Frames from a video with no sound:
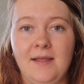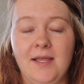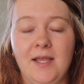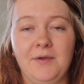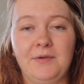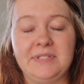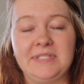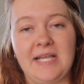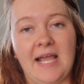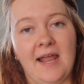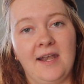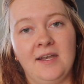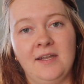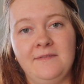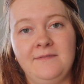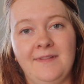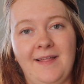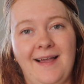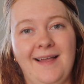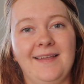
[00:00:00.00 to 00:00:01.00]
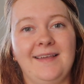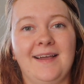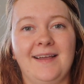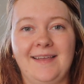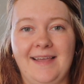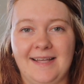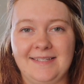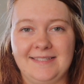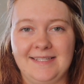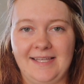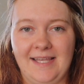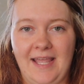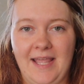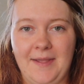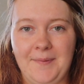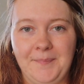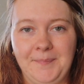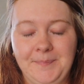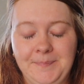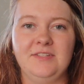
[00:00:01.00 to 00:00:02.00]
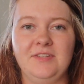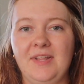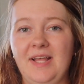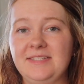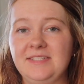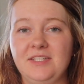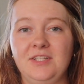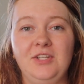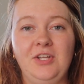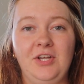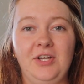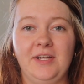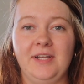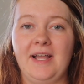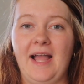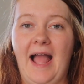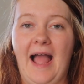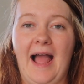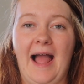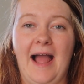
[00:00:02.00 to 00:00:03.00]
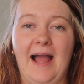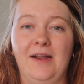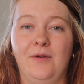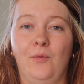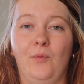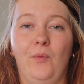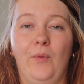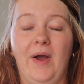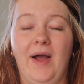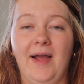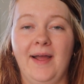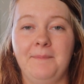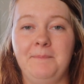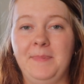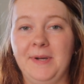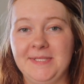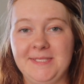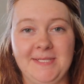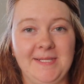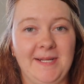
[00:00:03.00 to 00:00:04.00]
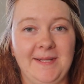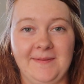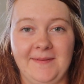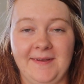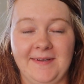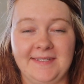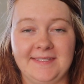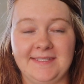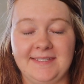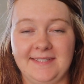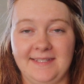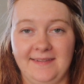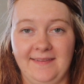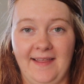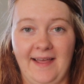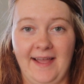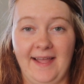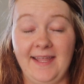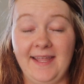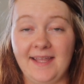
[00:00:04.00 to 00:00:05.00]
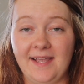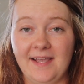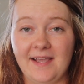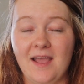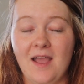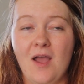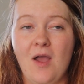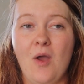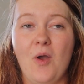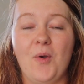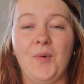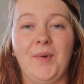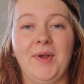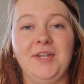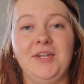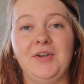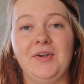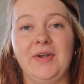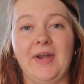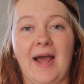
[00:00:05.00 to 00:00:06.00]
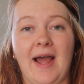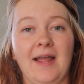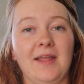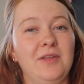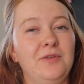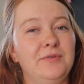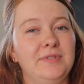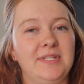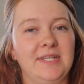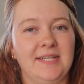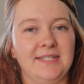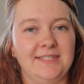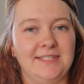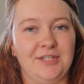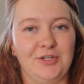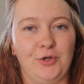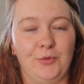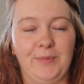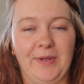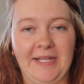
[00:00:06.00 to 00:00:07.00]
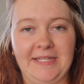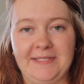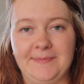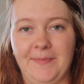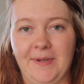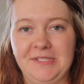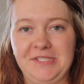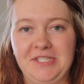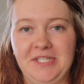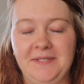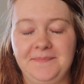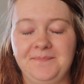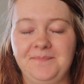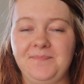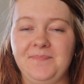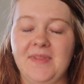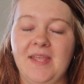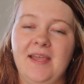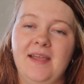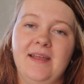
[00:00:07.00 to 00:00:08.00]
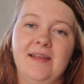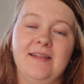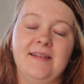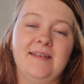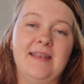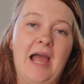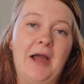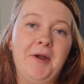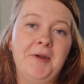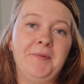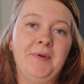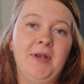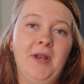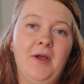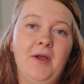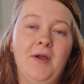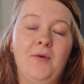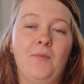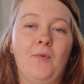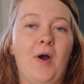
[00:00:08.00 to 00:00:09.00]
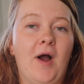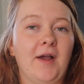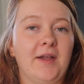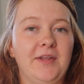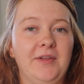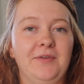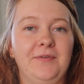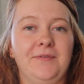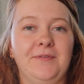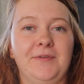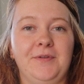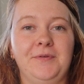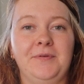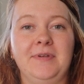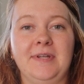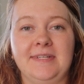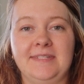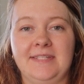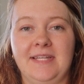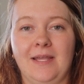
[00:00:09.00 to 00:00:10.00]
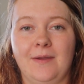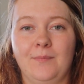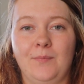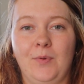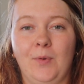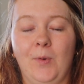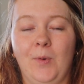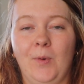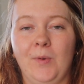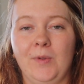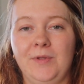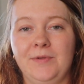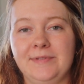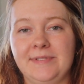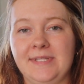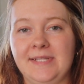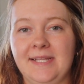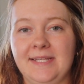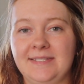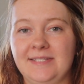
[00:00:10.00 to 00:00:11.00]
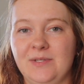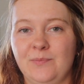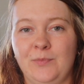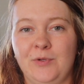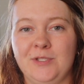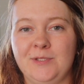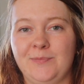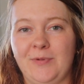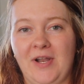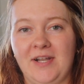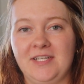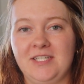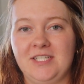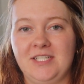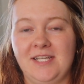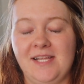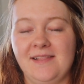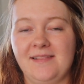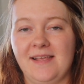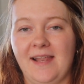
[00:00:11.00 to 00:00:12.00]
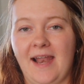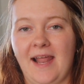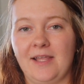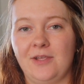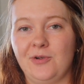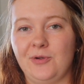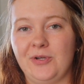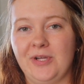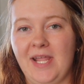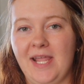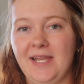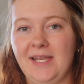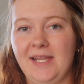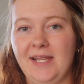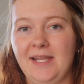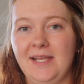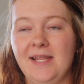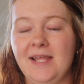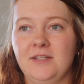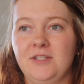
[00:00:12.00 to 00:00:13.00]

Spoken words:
It was kind of like a guessing game. So that's a look at what budgeting looks like when you're not using a zero-based budget. Now I want to walk you through an example using this simple spreadsheet that I created